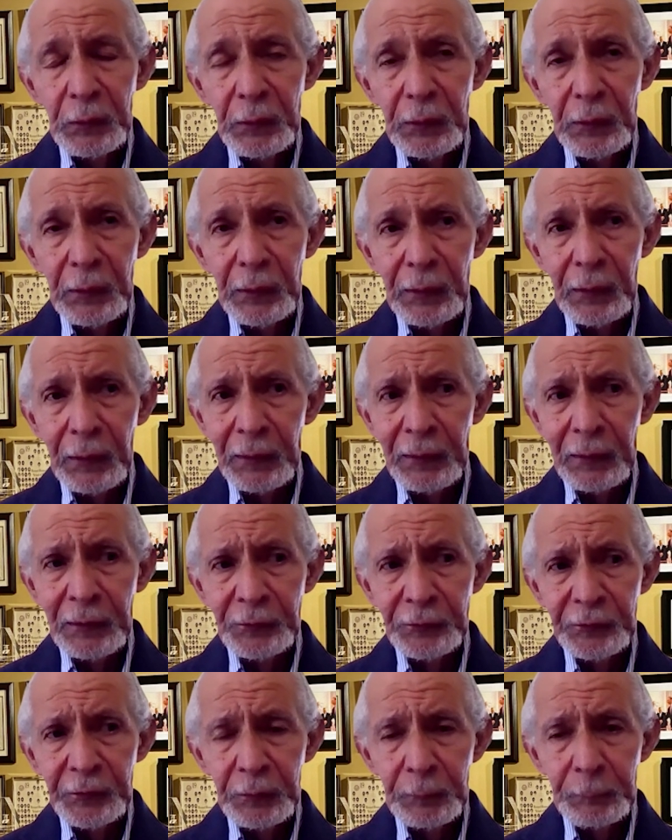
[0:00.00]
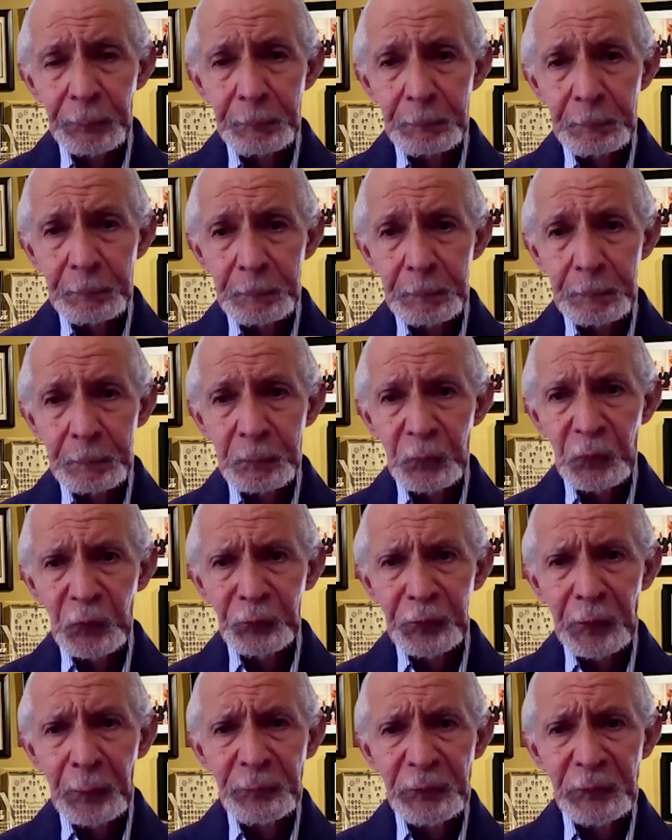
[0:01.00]
And from
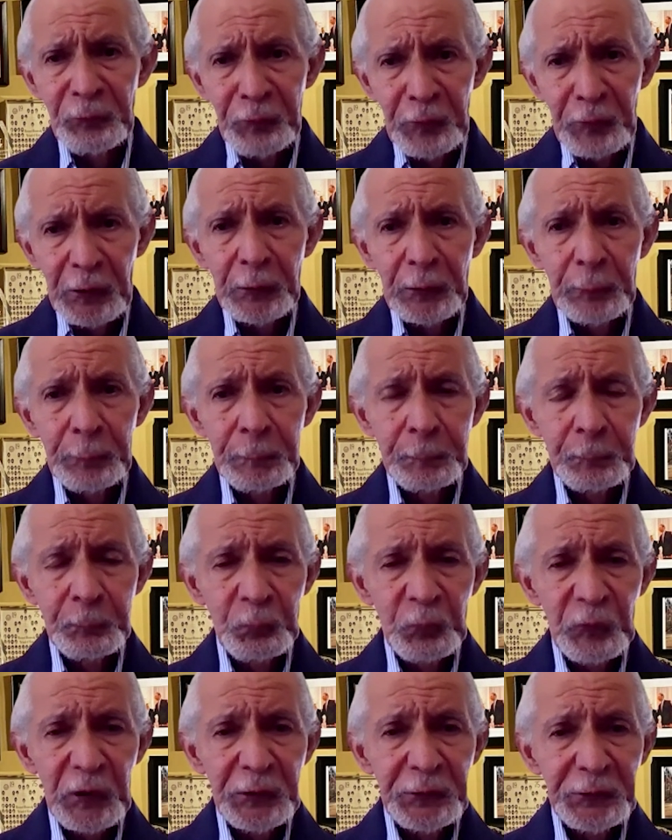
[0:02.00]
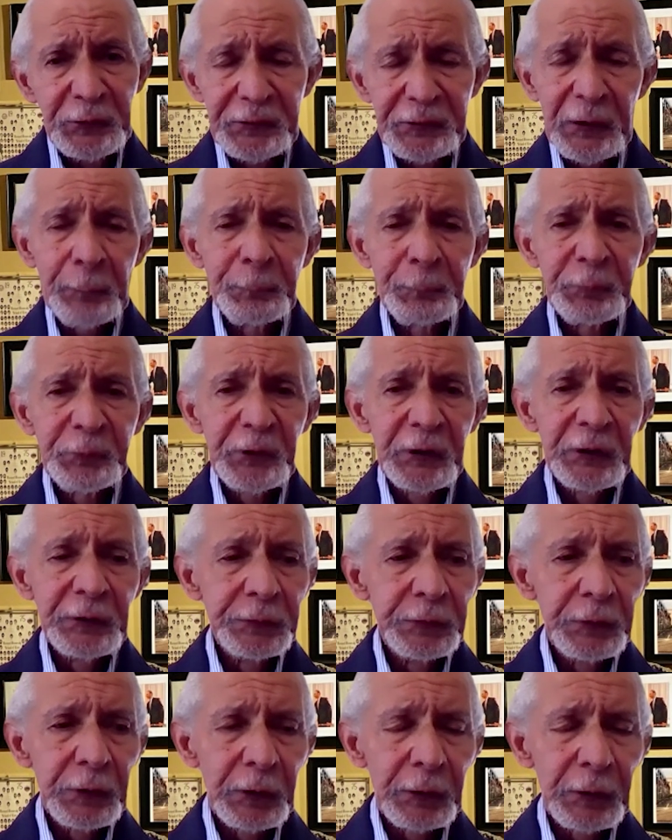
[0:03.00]
the very inception
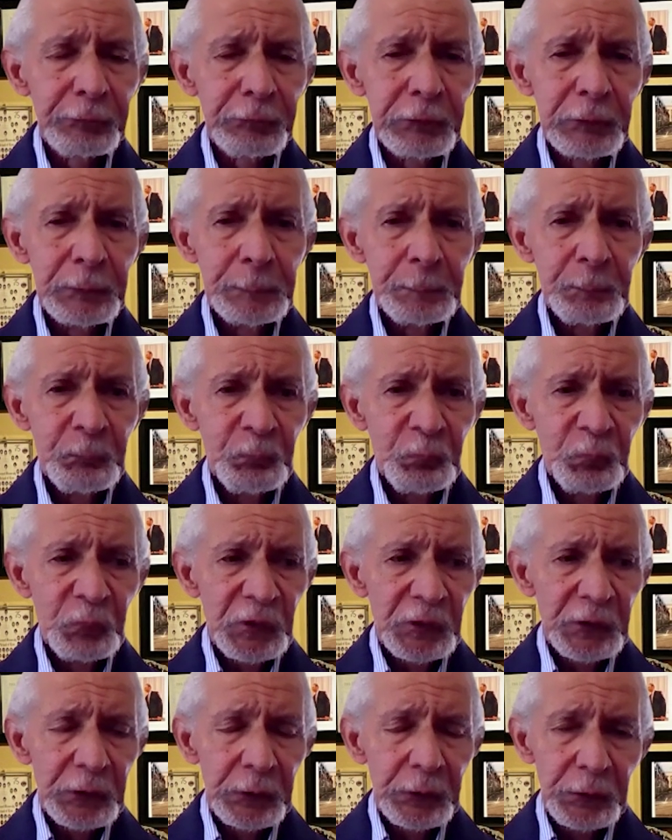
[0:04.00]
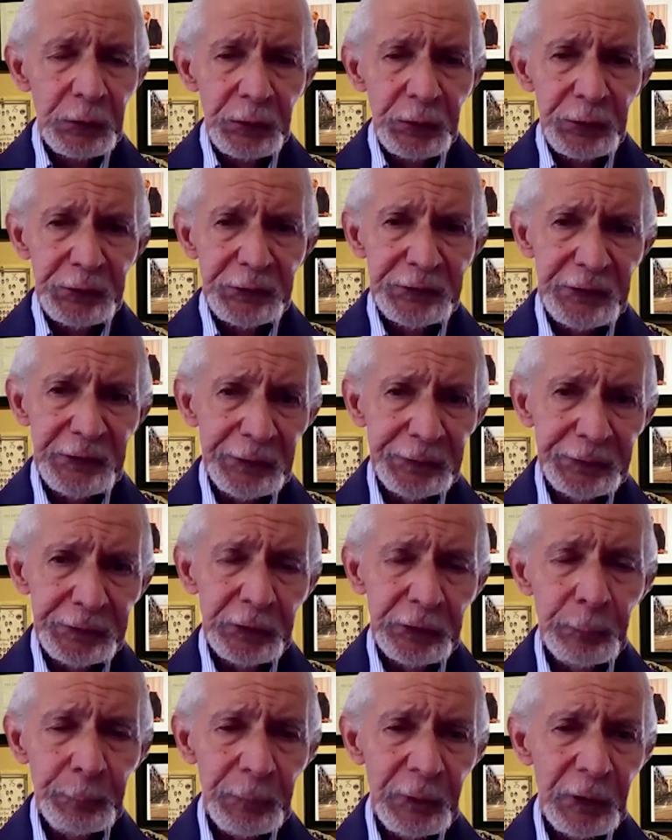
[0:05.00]
of setting up
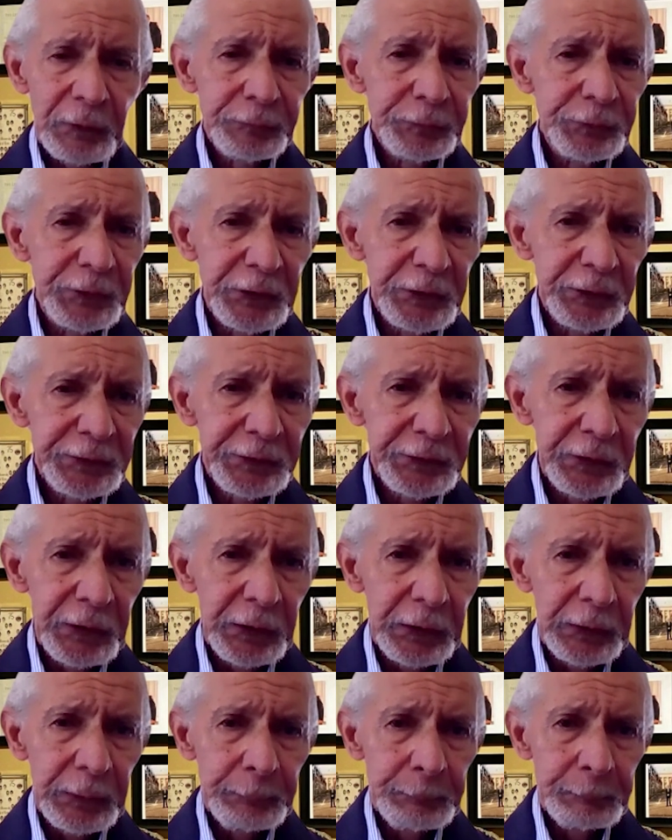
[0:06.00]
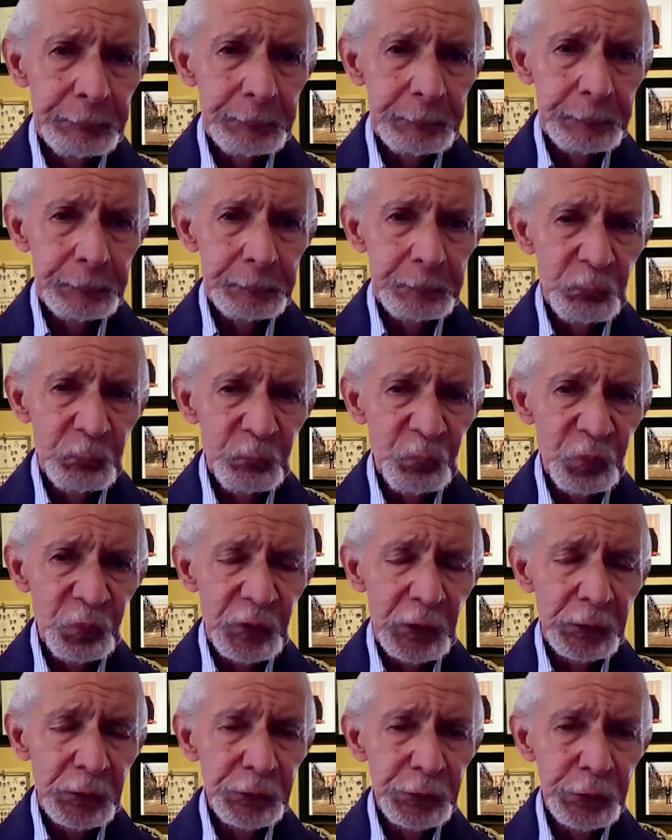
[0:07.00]
of this
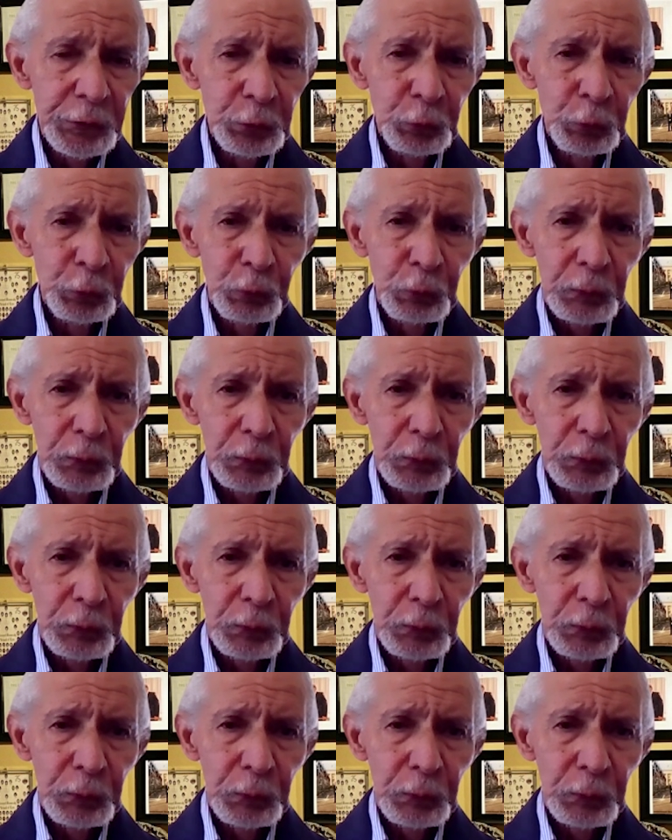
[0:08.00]
new